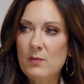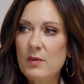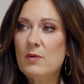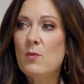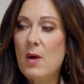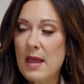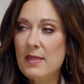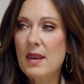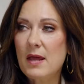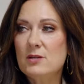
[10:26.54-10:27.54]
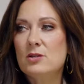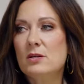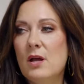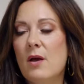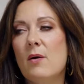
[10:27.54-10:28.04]
with the way that I
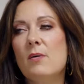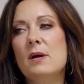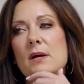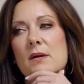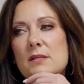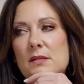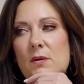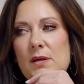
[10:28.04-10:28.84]
should go. Yeah. So